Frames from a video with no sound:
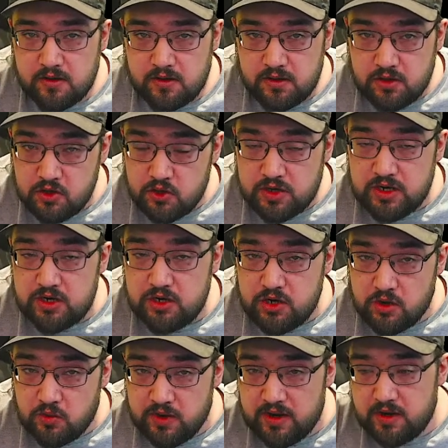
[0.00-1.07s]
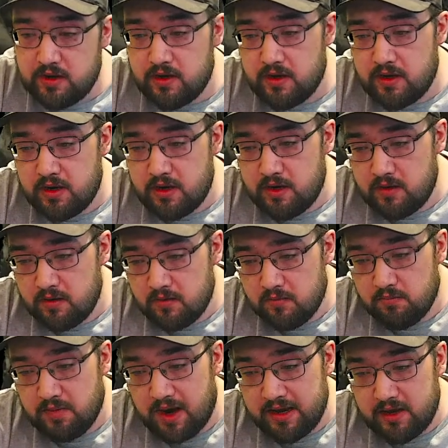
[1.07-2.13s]
You can do it
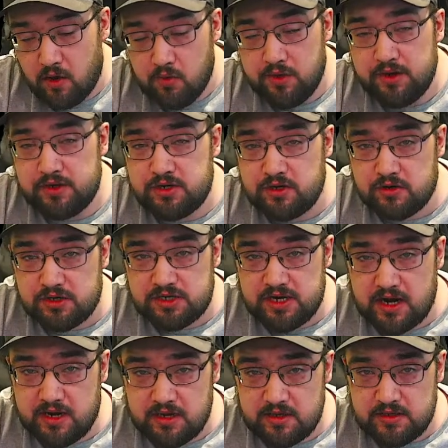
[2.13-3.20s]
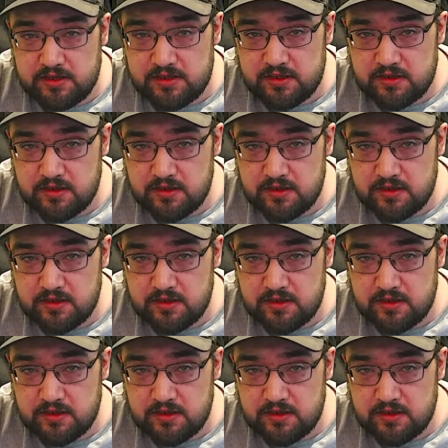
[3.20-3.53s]
by going into your settings